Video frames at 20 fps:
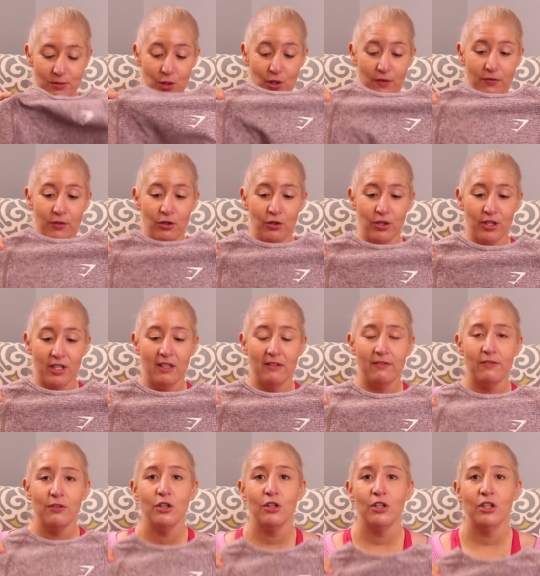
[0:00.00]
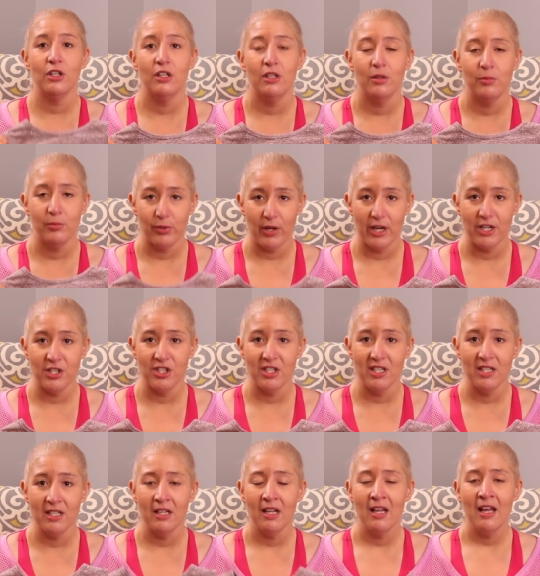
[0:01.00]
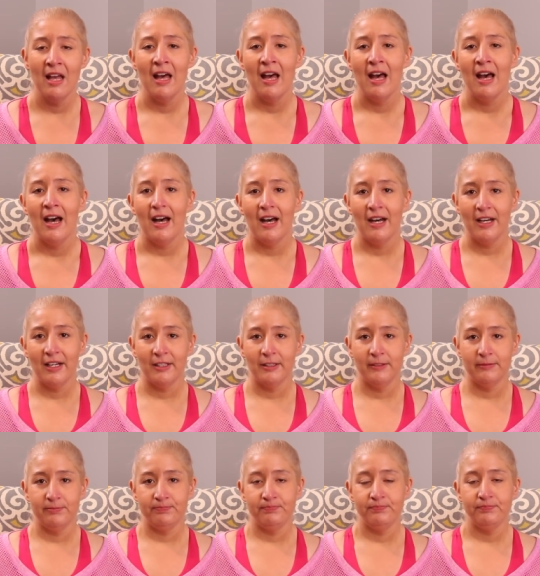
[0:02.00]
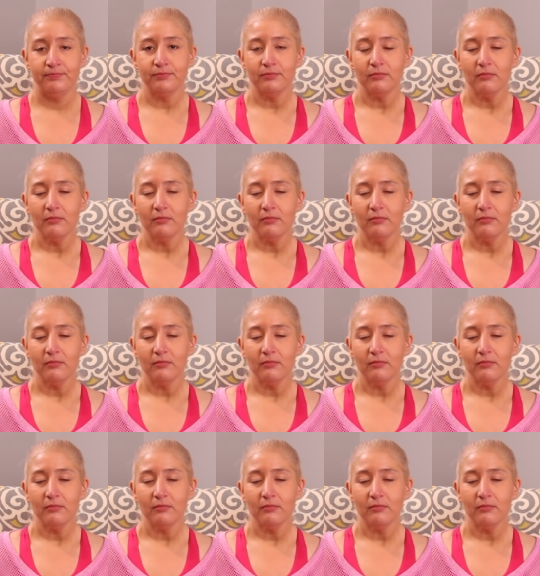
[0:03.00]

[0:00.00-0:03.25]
So if you're looking for a good compression, um,